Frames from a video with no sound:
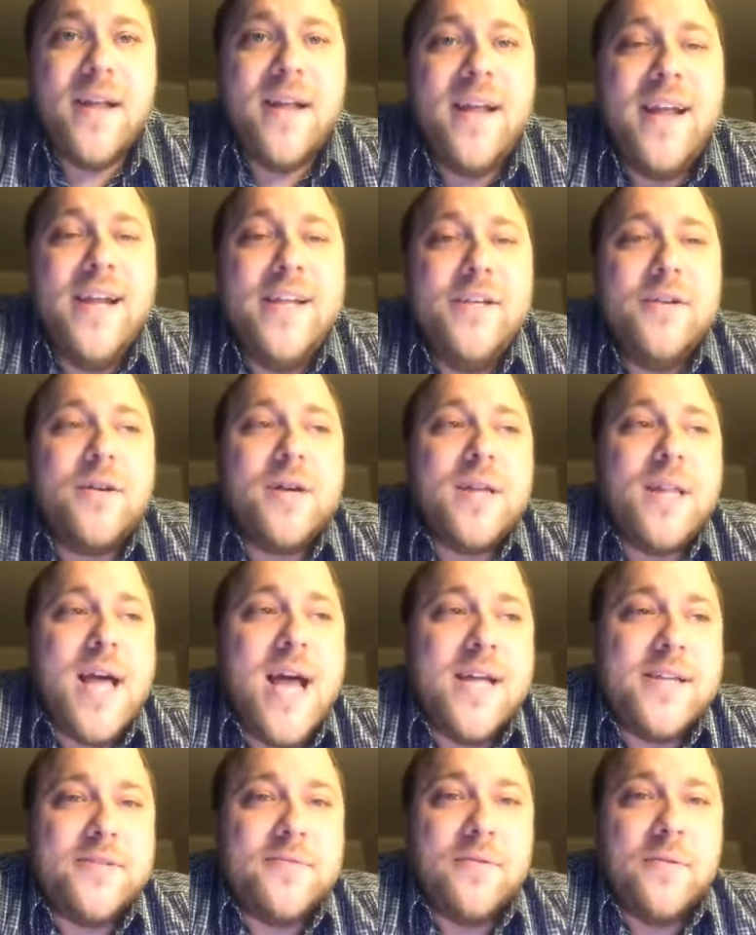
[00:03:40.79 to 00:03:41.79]
in your
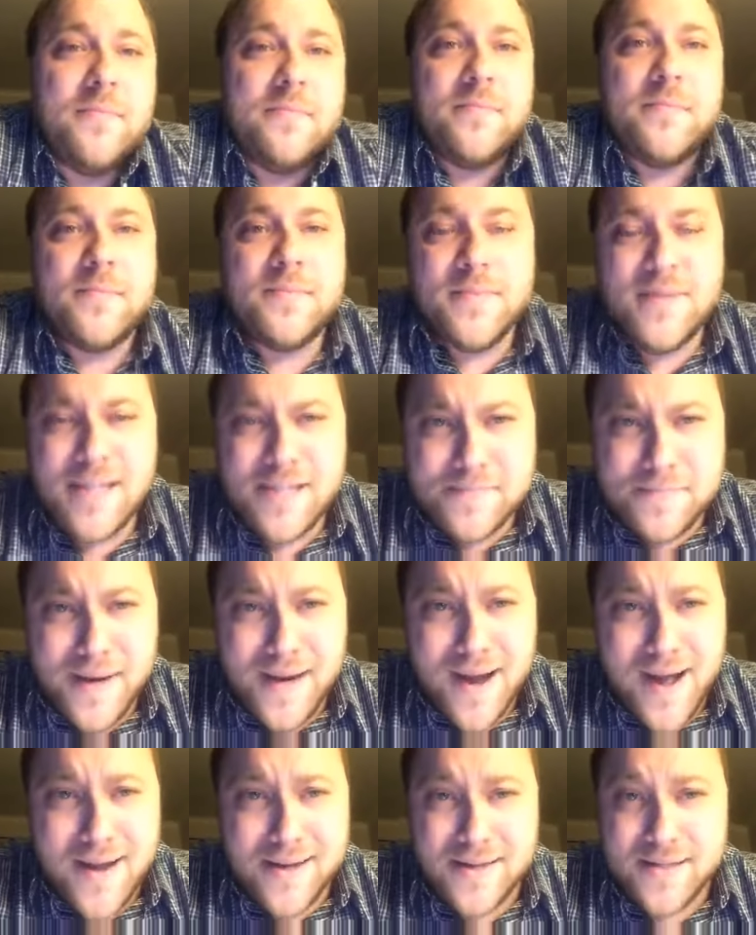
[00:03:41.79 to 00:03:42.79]
classroom. Let's be
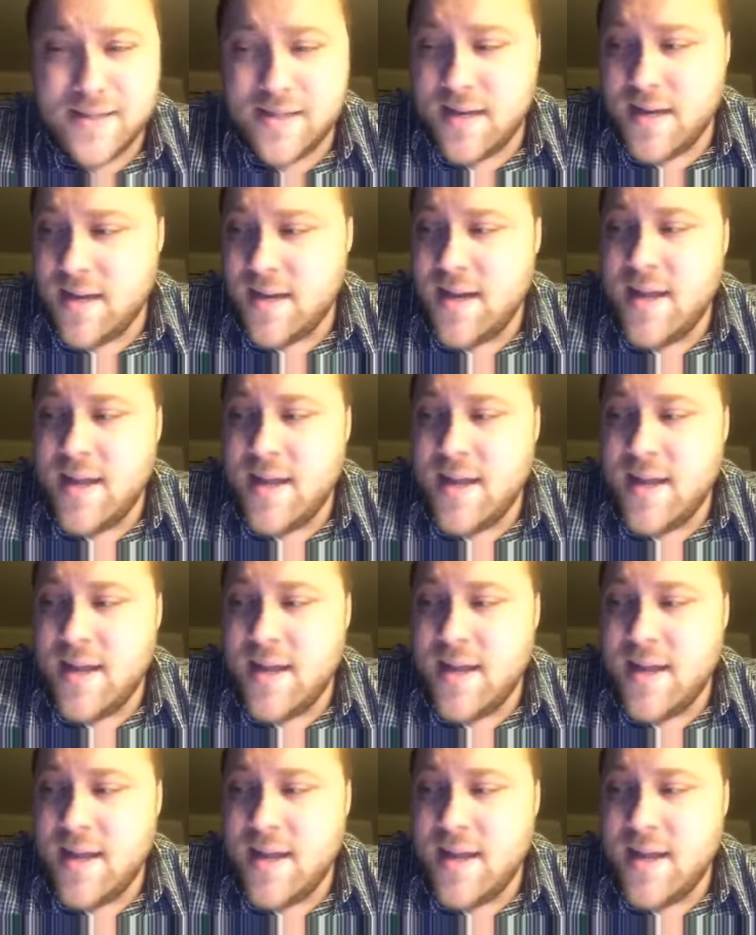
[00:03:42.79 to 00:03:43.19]
honest.